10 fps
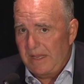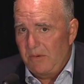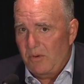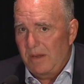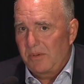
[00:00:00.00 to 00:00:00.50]

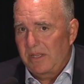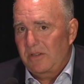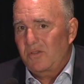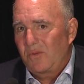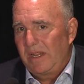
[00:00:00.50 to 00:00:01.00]
and we're able to
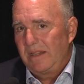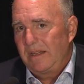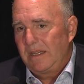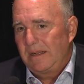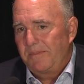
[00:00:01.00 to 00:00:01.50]
treat
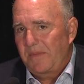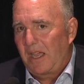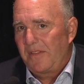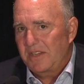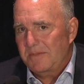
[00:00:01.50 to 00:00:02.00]
um,
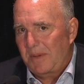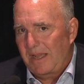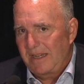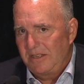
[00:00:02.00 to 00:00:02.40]
on the spot.